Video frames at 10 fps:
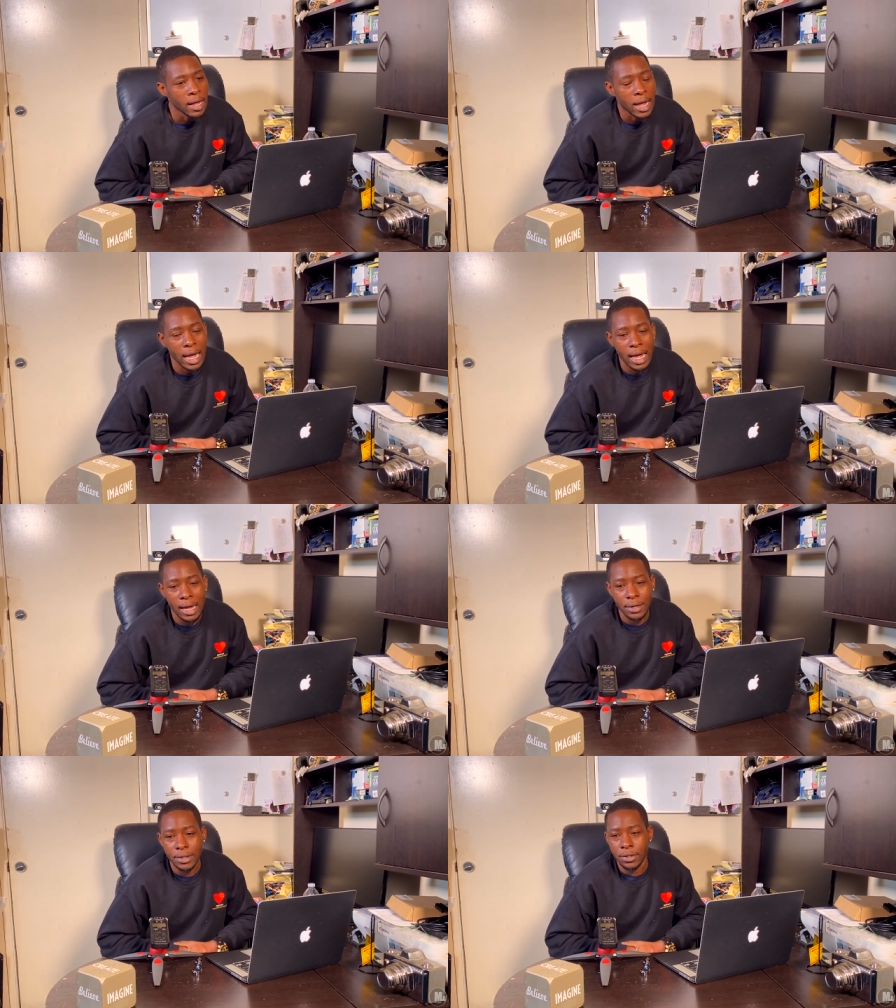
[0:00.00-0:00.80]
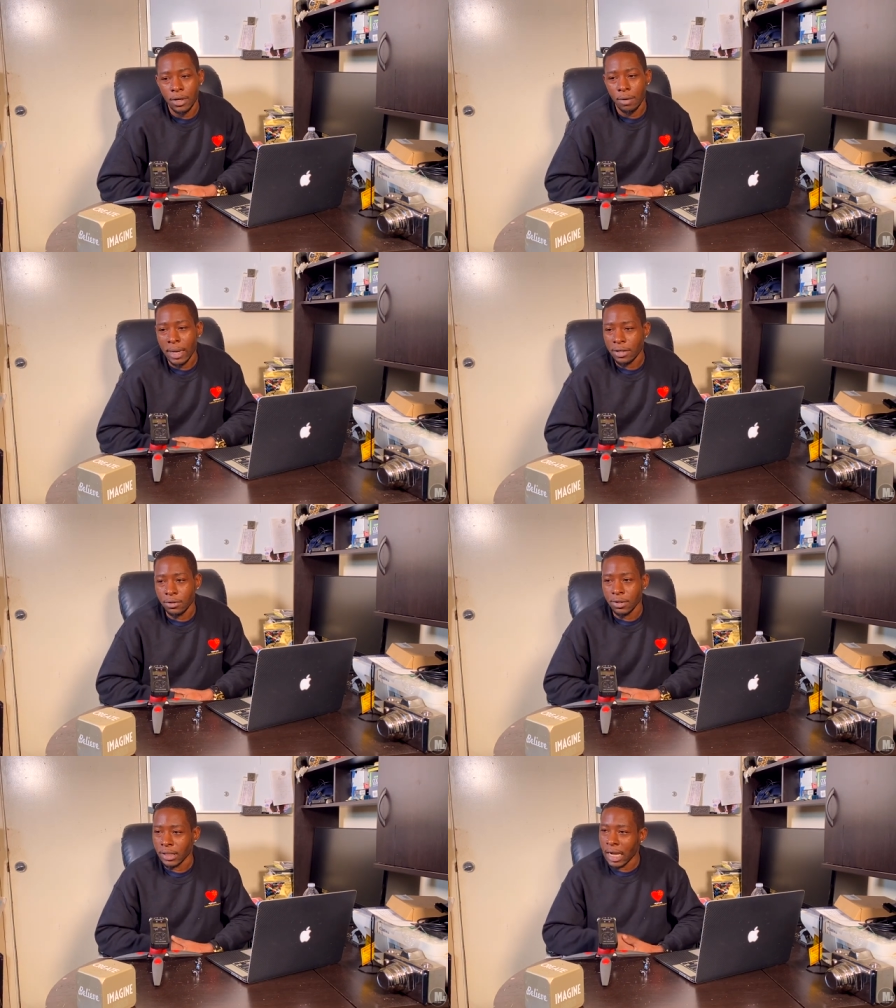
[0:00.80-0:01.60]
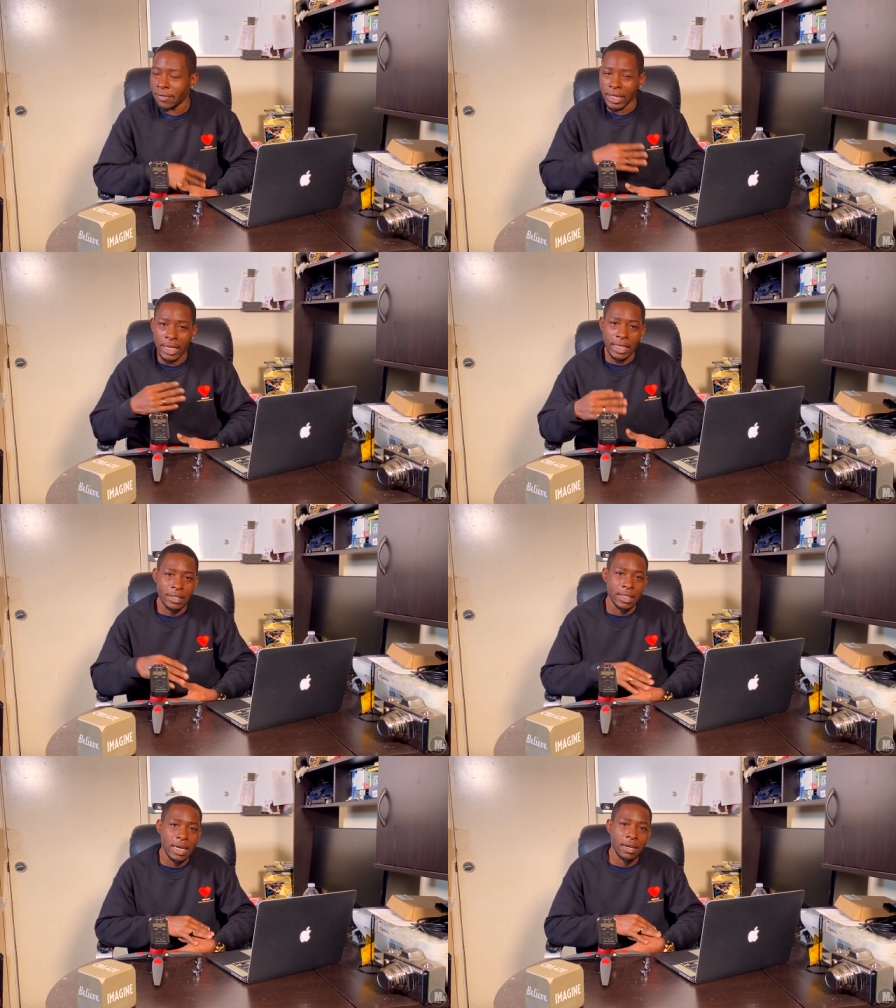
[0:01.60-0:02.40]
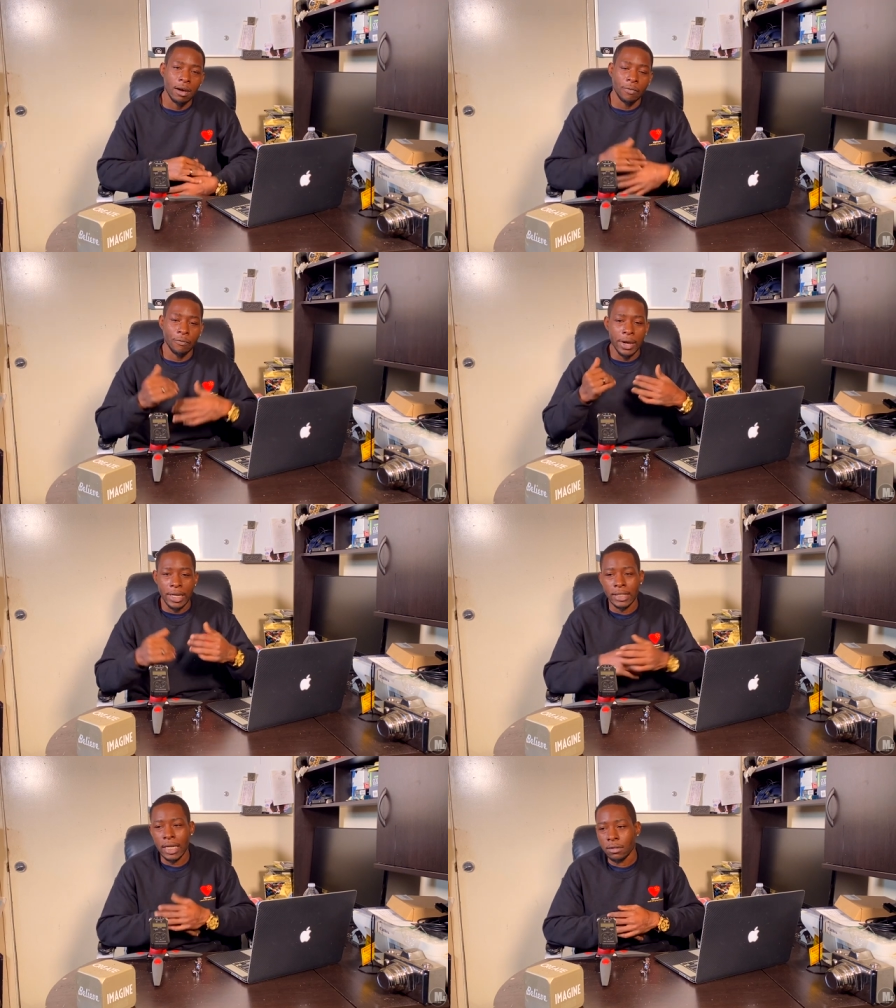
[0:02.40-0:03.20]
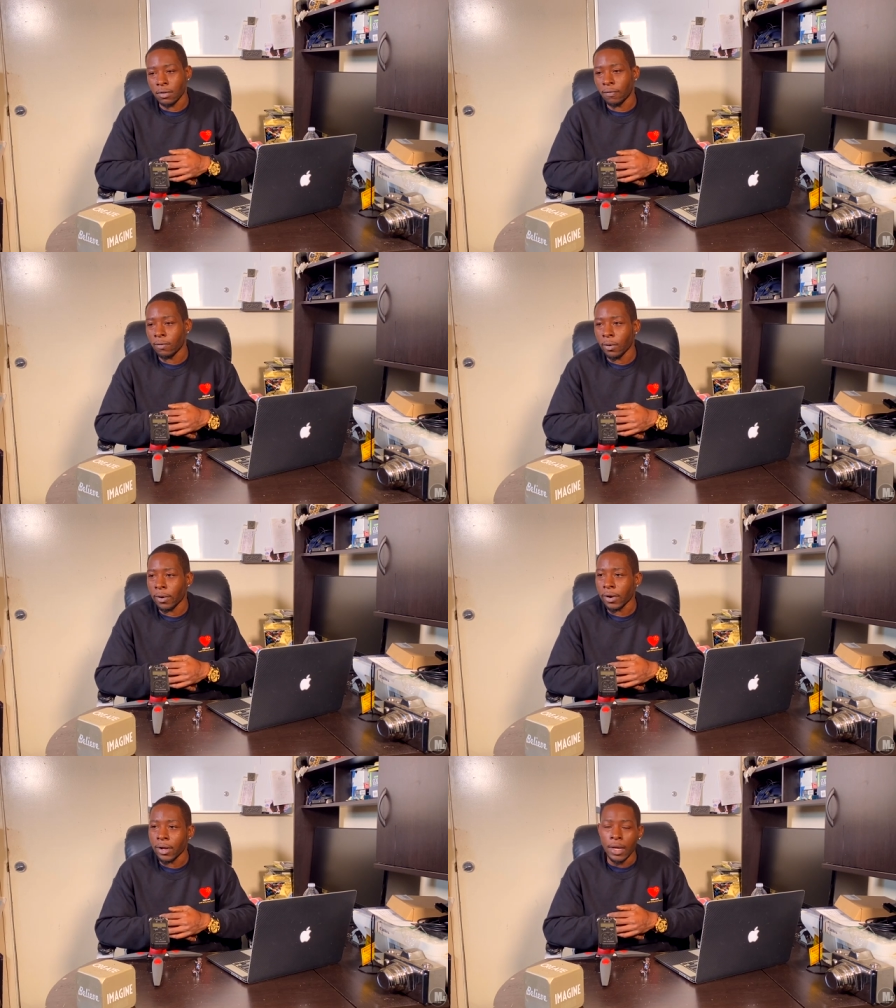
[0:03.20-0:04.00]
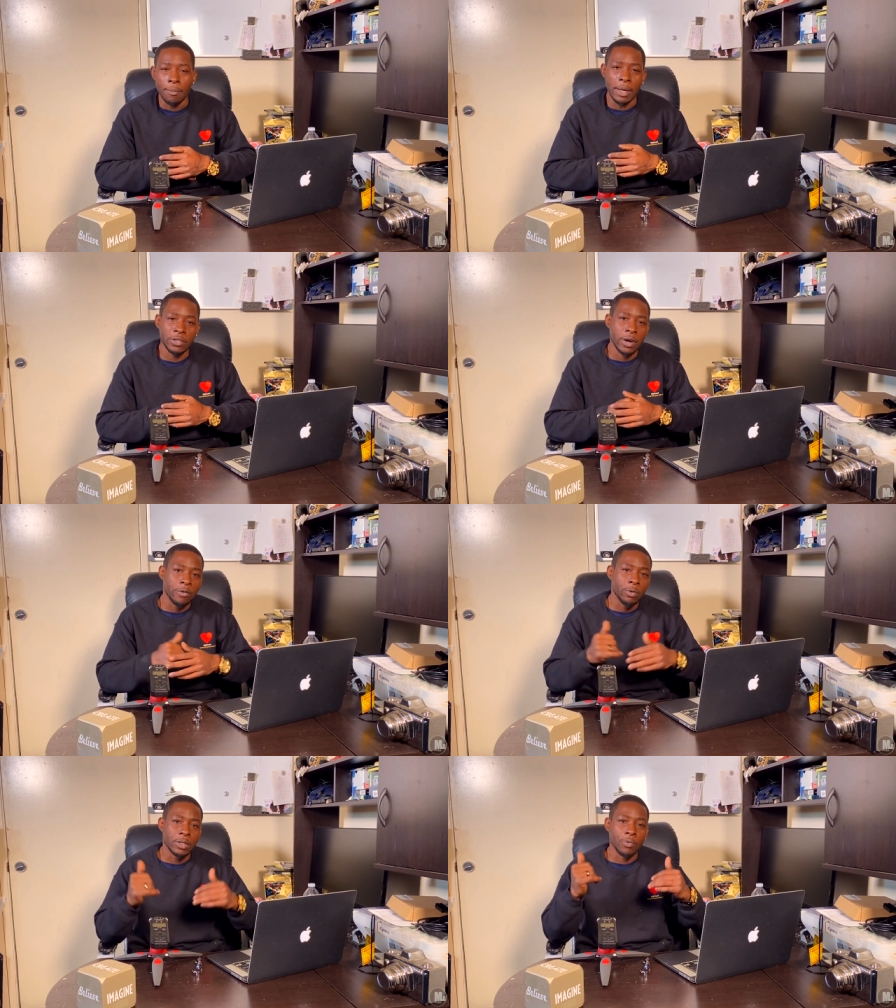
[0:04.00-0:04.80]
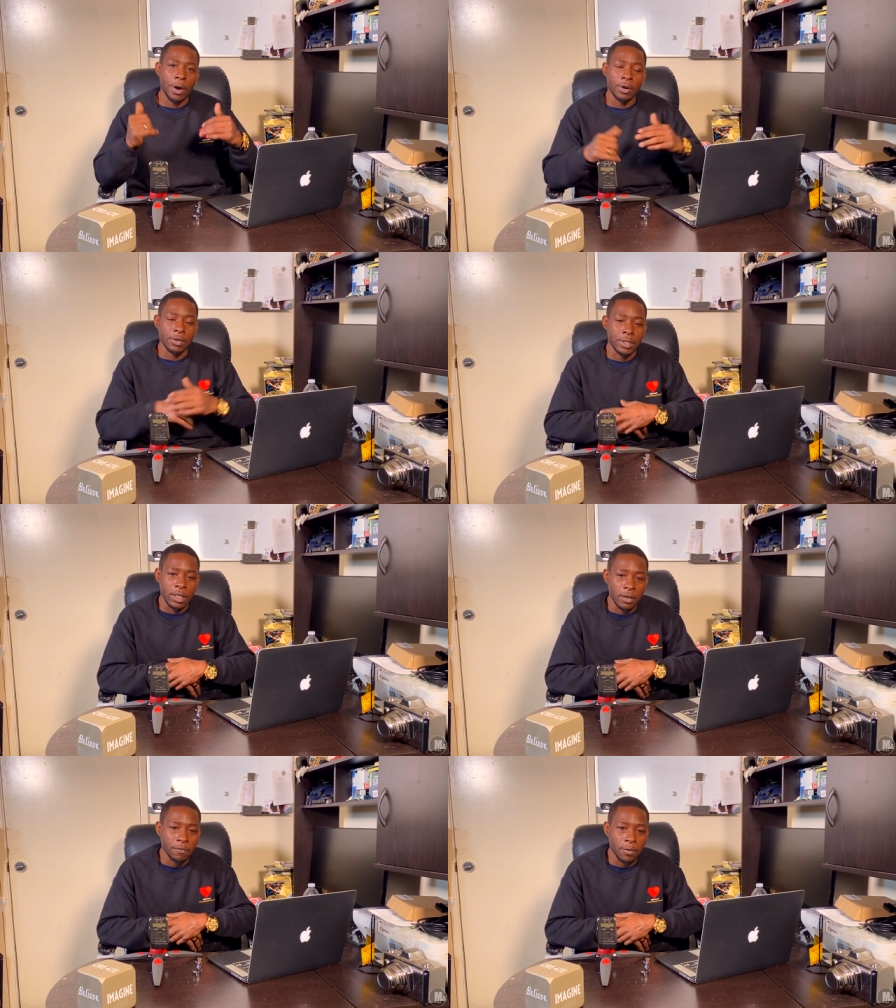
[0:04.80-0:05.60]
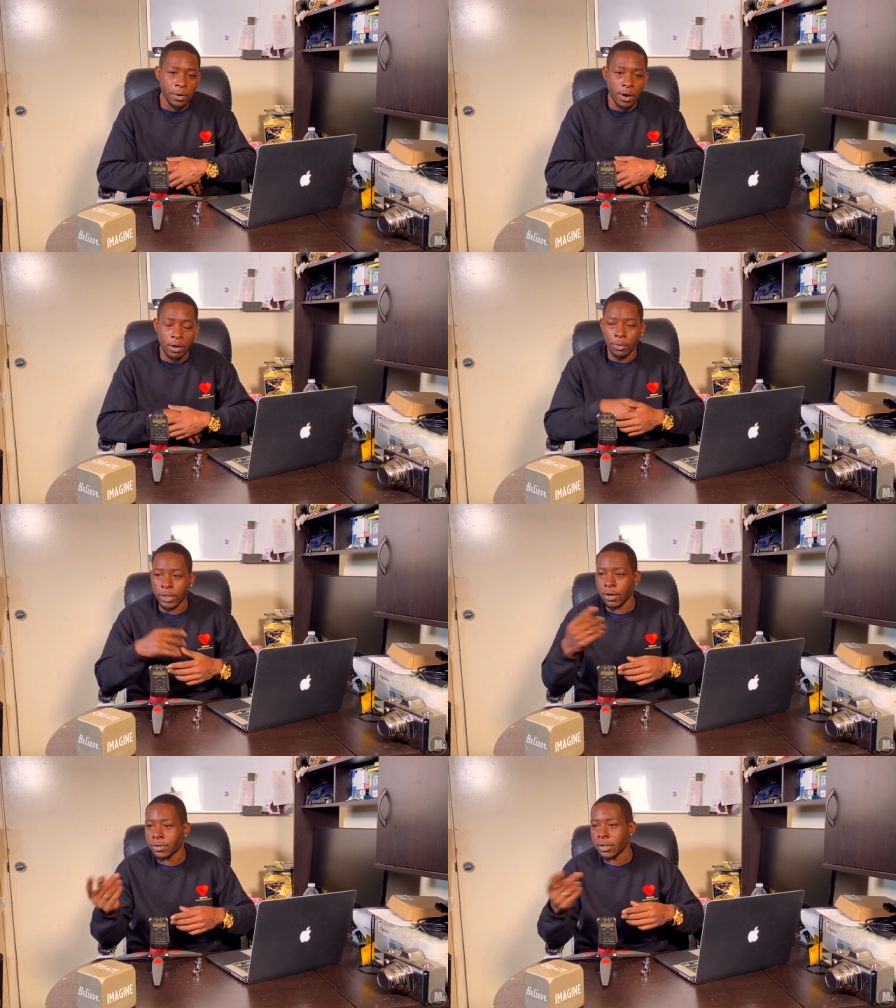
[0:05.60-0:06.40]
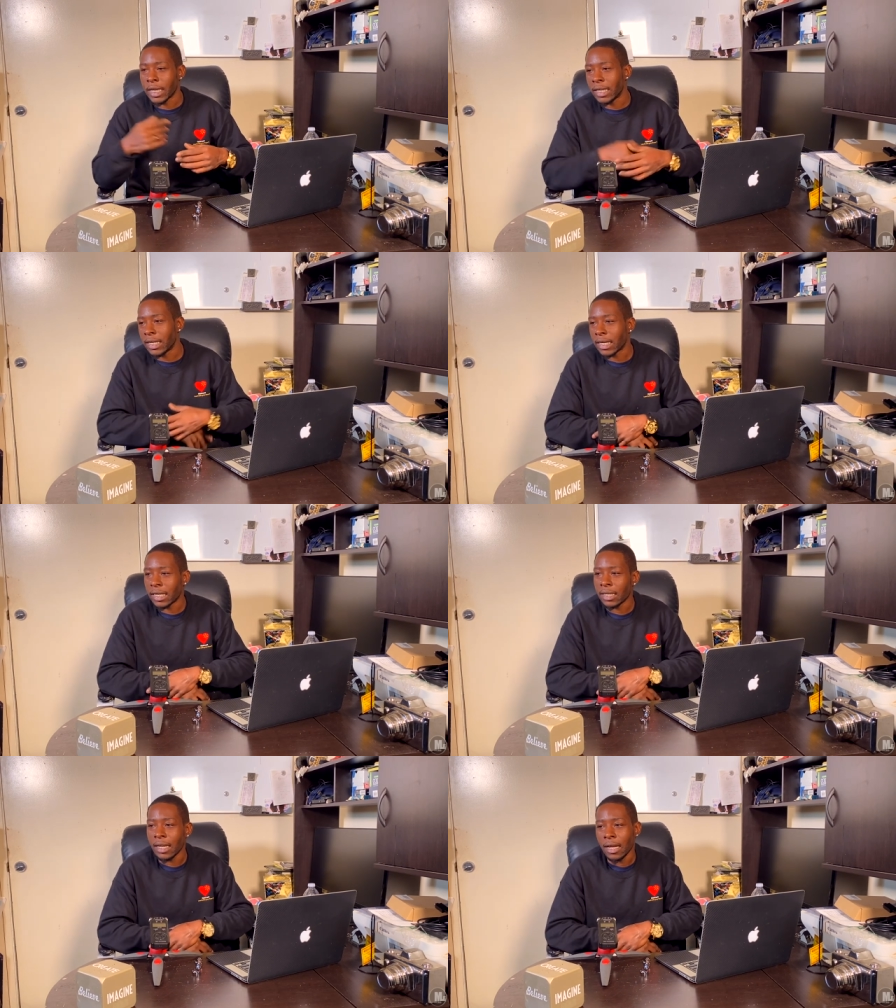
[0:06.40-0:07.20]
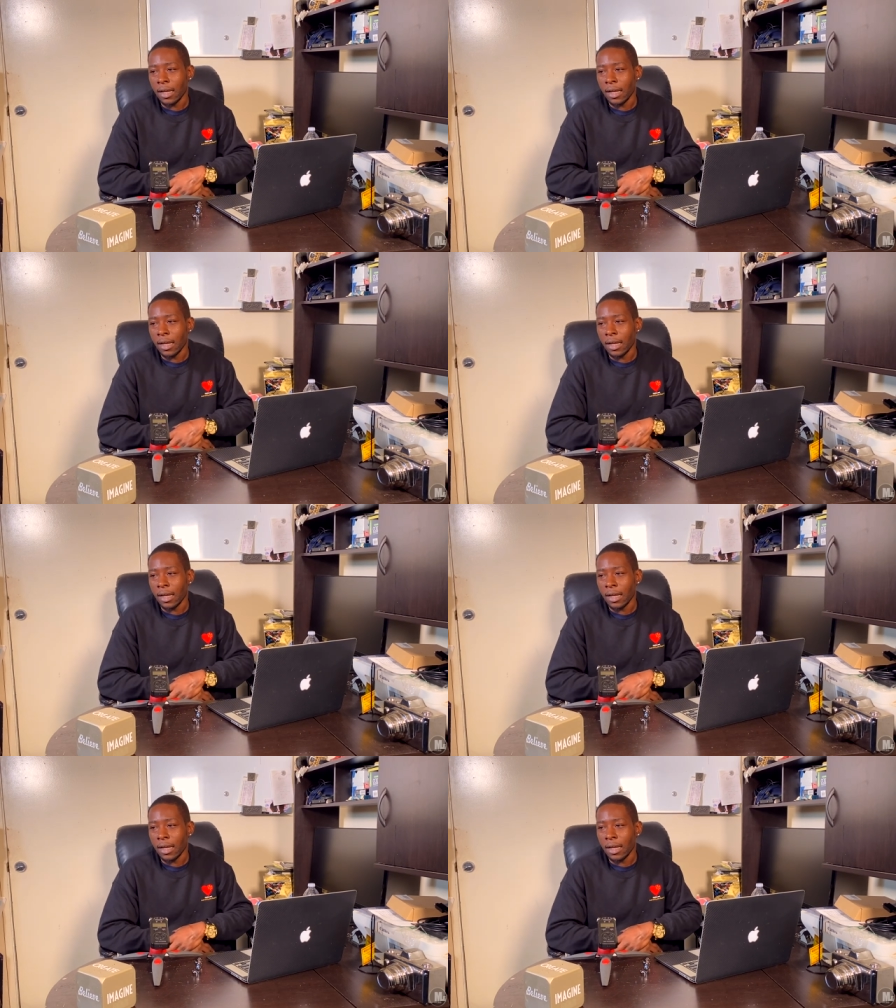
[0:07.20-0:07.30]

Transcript: and and you know making sure just everything gets done all the freight gets out to the floor make sure everyone's working on the sales floor all the returns are getting done